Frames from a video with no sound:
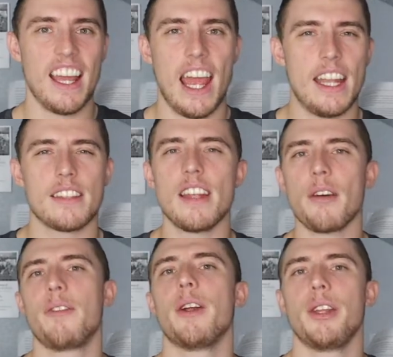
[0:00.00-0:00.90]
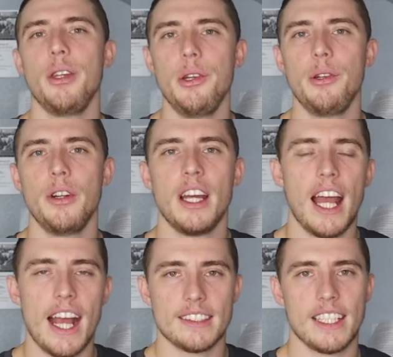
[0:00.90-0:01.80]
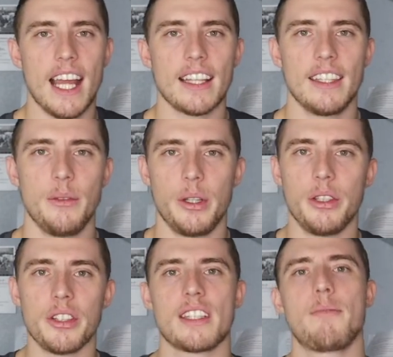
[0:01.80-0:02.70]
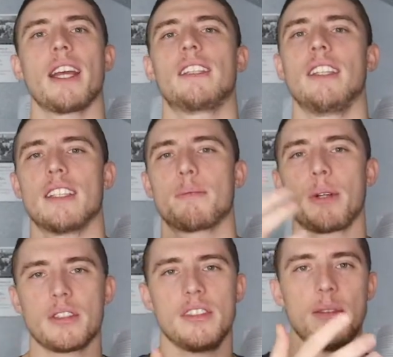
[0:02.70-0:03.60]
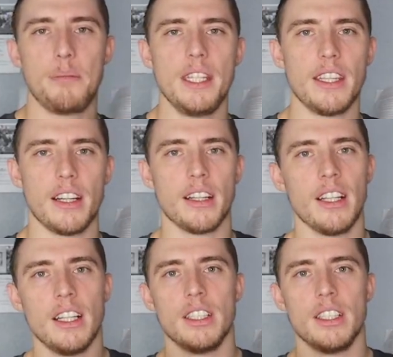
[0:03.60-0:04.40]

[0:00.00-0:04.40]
And it's not fair to you as an athlete when you're expecting this person to be there